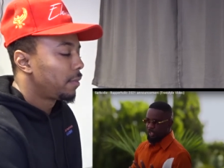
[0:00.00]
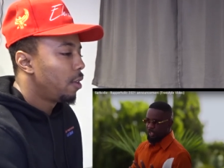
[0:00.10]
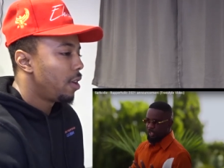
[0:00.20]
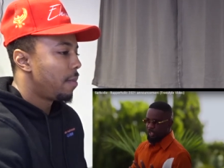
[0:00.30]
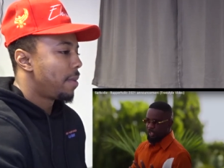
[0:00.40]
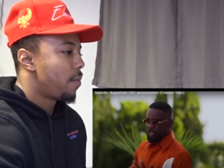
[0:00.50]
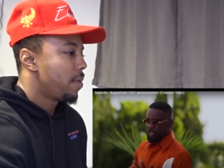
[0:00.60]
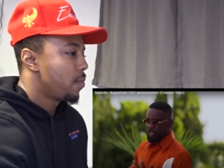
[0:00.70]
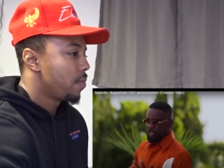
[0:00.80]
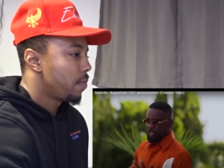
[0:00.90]
Hold up,
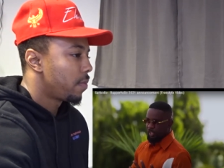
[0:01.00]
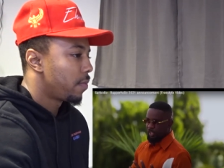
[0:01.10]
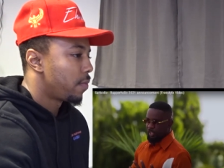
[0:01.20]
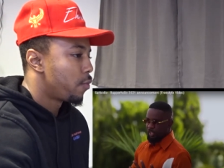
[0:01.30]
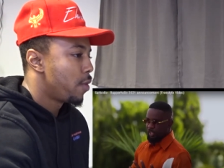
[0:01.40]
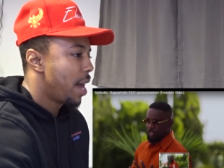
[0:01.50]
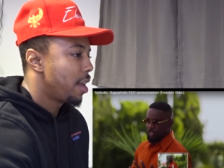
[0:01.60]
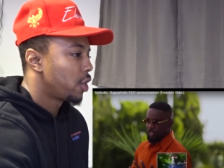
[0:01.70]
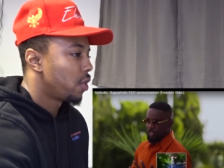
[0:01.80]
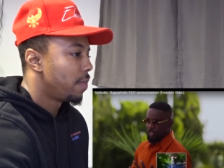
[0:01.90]
man. We
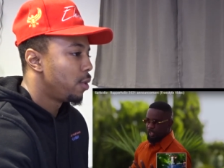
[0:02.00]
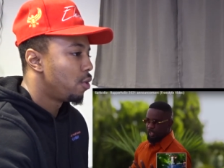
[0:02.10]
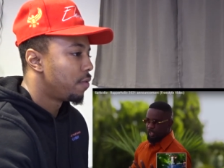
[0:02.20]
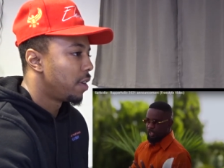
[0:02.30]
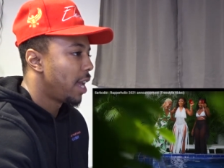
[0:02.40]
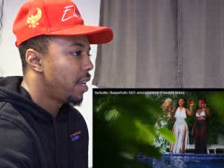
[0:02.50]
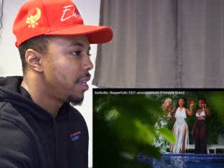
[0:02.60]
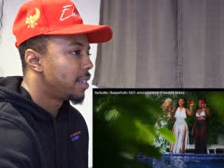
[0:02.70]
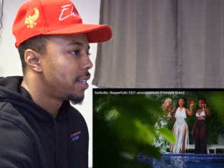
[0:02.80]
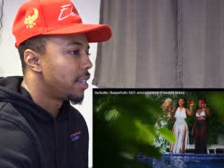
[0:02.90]
gotta show the beautiful
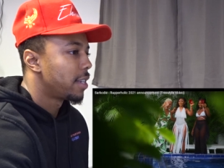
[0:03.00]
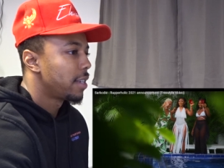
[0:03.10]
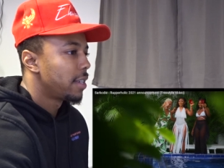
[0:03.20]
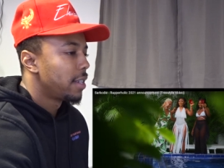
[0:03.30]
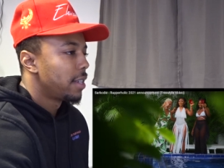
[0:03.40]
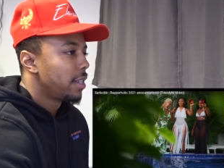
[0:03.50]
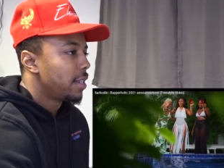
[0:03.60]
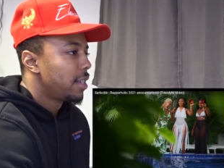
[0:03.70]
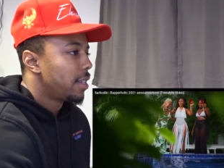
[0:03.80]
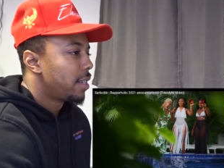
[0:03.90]
ladies in here.
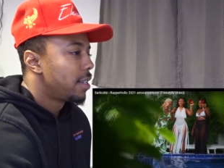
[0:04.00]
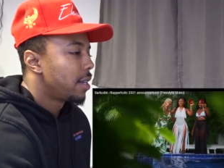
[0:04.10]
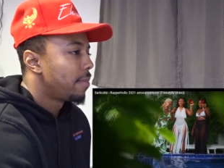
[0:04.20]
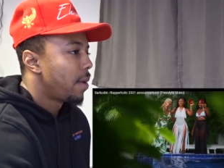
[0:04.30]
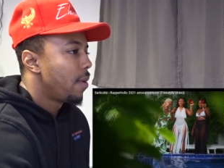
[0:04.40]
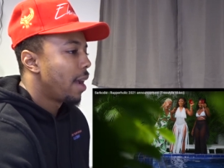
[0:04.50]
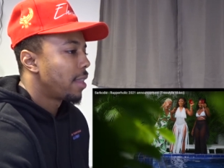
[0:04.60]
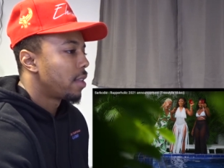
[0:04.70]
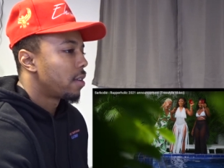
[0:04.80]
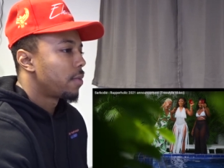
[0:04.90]
Look, man,
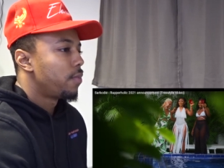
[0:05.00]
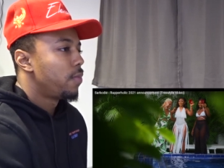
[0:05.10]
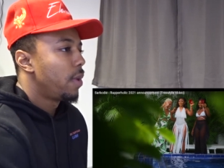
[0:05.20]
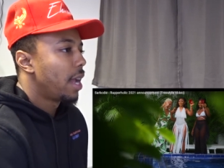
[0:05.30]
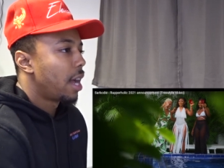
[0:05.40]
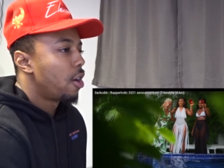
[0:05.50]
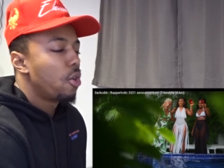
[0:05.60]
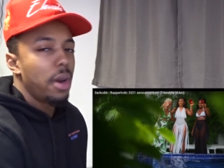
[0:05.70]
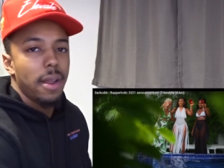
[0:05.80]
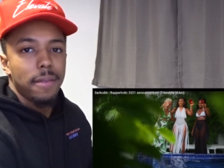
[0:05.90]
we got
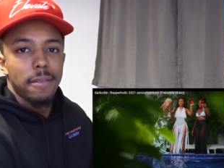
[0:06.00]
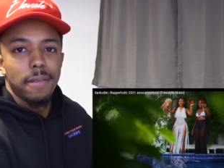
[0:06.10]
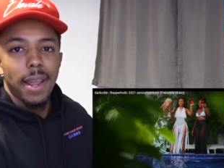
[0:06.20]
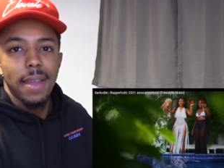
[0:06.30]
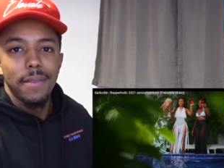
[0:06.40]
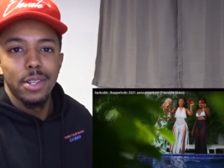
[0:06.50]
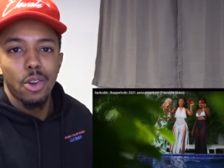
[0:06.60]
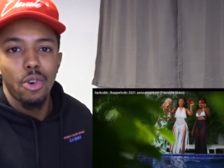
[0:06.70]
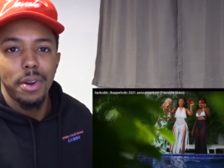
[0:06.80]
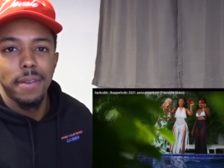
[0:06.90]
all different flavors,
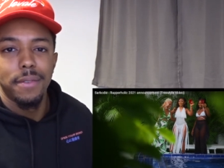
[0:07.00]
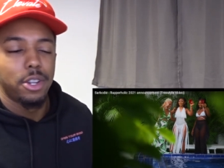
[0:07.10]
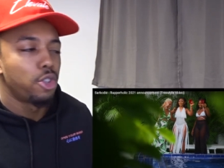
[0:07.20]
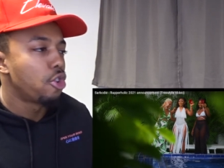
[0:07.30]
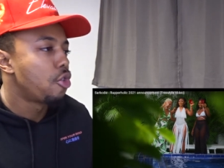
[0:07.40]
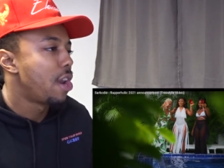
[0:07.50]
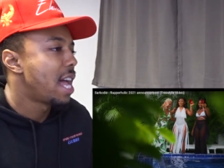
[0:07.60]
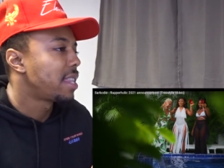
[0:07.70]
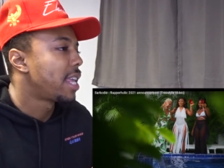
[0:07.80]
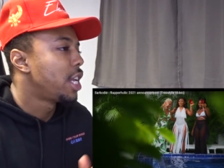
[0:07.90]
all different chocolates.